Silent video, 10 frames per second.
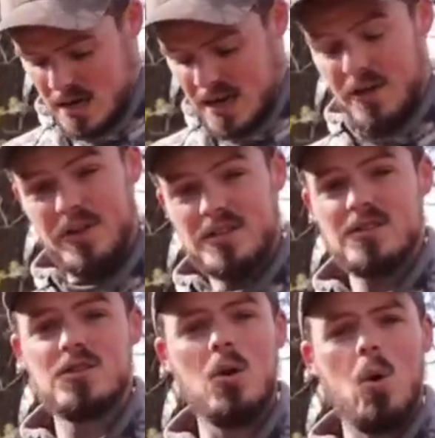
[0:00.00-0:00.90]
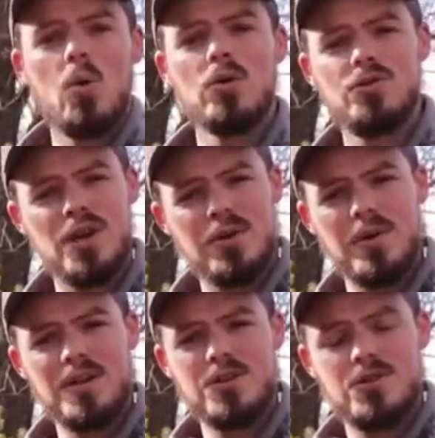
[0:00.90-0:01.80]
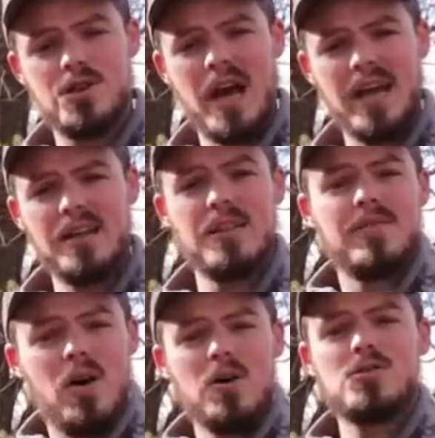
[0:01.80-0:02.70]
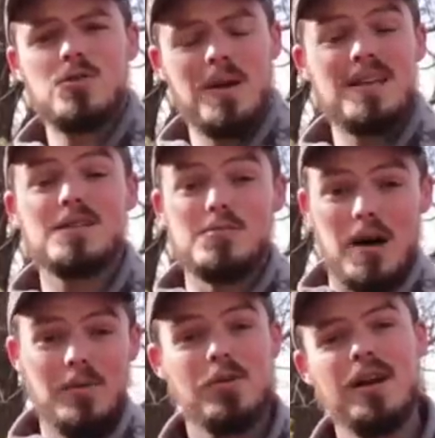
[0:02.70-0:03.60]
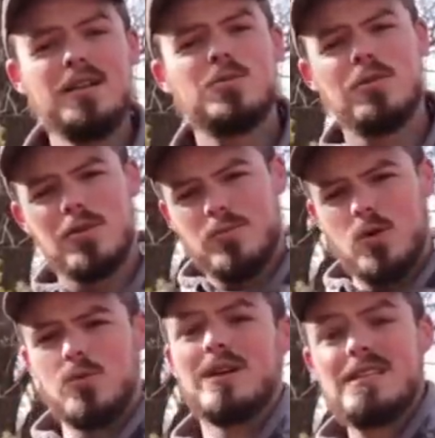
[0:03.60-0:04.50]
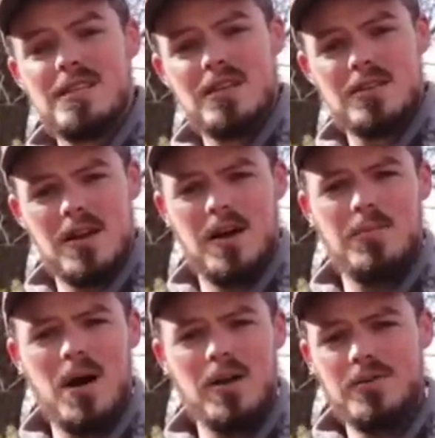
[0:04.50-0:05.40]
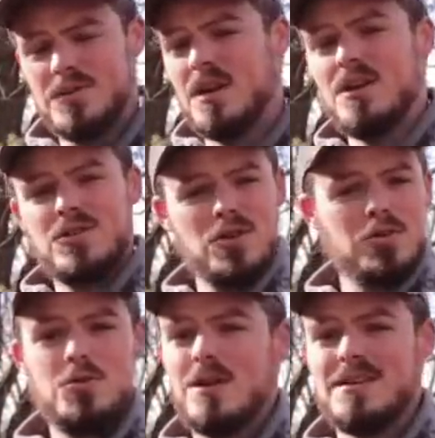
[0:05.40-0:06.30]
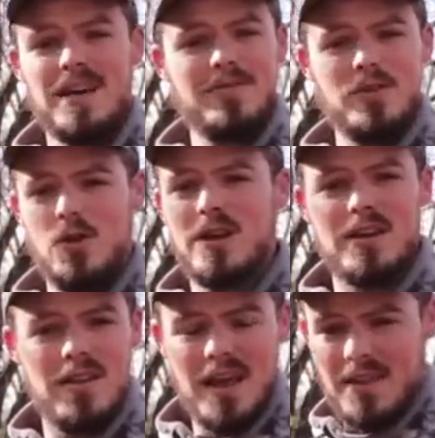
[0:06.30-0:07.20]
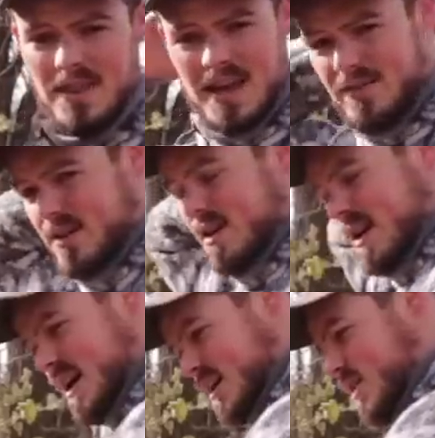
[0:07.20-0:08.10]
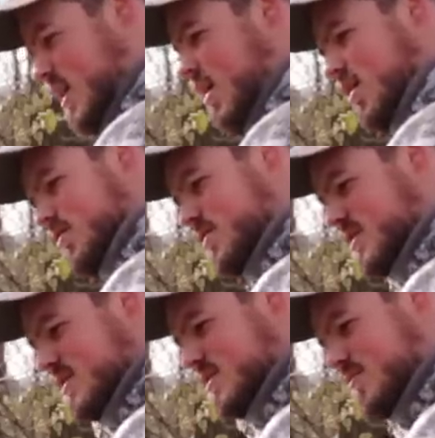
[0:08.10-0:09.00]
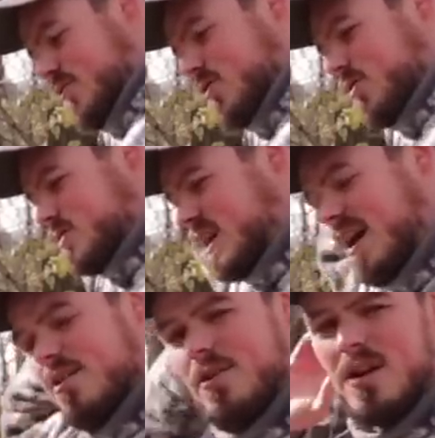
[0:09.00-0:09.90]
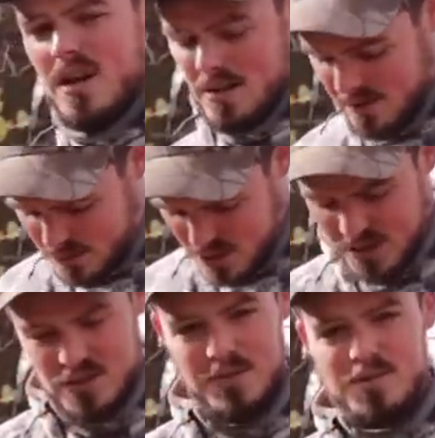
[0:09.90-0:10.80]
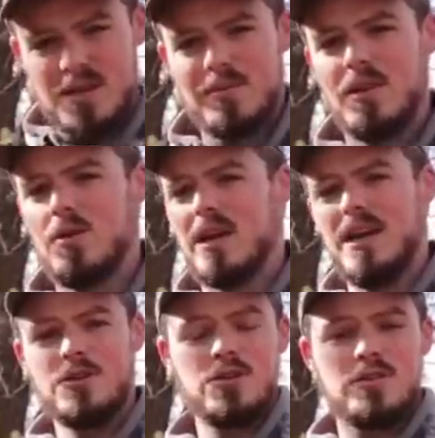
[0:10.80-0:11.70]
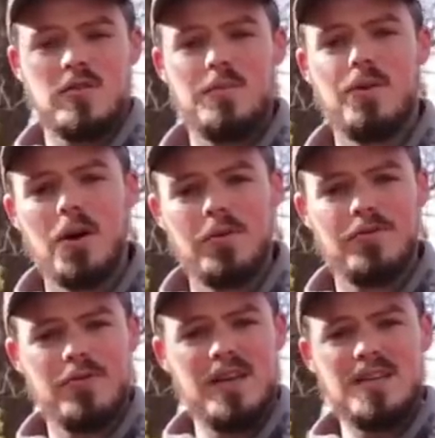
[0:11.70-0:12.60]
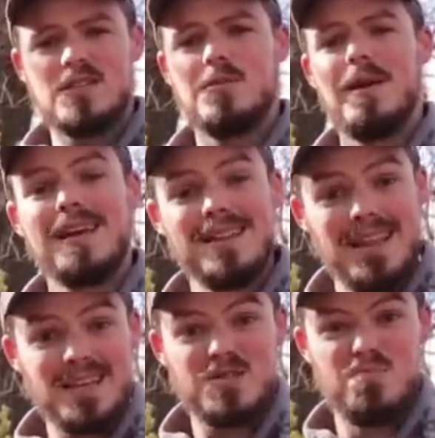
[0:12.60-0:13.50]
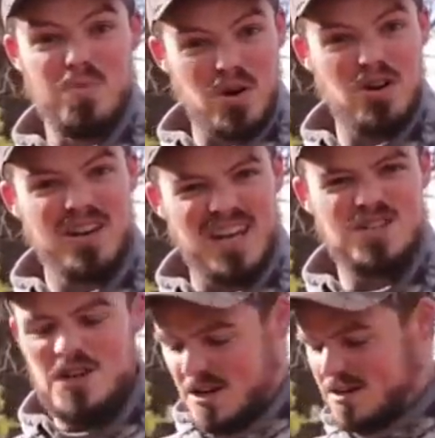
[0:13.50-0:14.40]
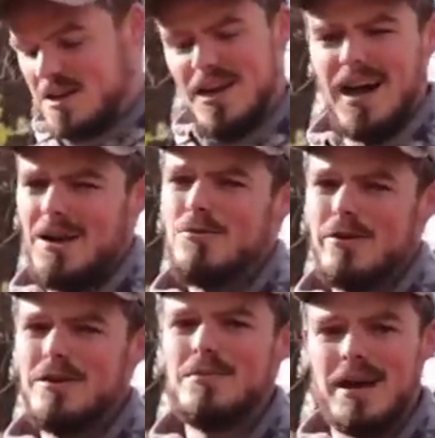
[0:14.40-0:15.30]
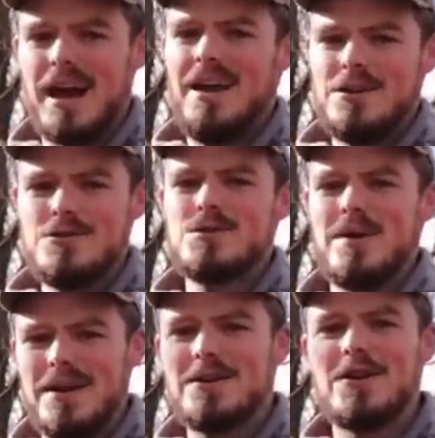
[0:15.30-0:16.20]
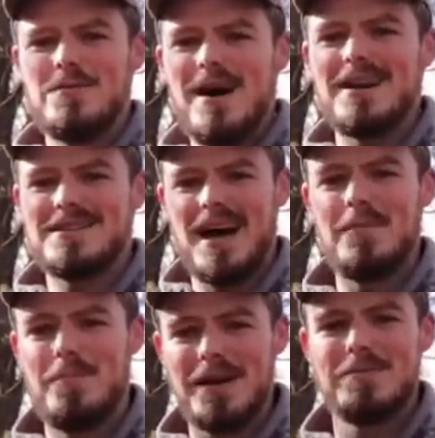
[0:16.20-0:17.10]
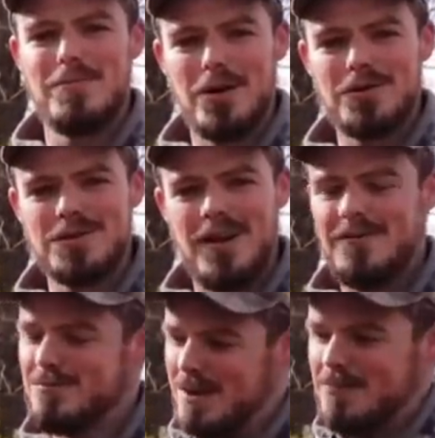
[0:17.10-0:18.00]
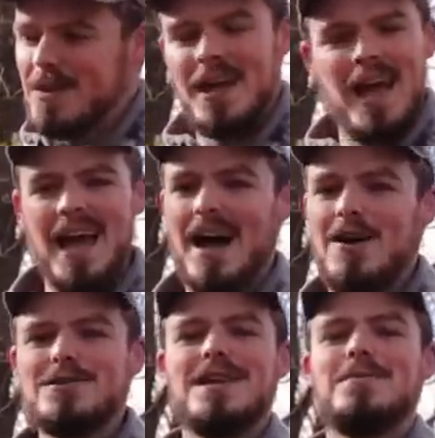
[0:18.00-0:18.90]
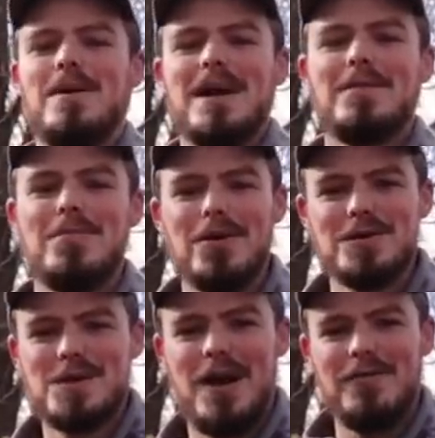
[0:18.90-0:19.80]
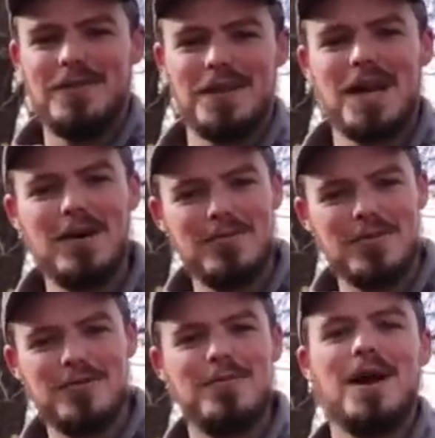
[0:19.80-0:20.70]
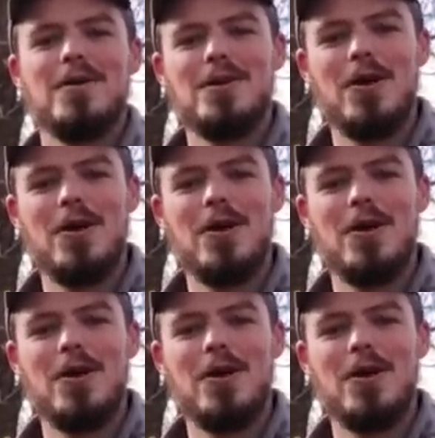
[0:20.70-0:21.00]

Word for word: Now this is an older generation jacket. They've also made some upgrades with their more recent uh, models, so you can definitely look into that. They have a, a collar system for their tether. They've changed up some of the locations of the Berber fleece to make it less burr catchy because I will admit I do spend a good amount of time picking burrs off, but hey, I'll take picking burrs off in the comfort of my my own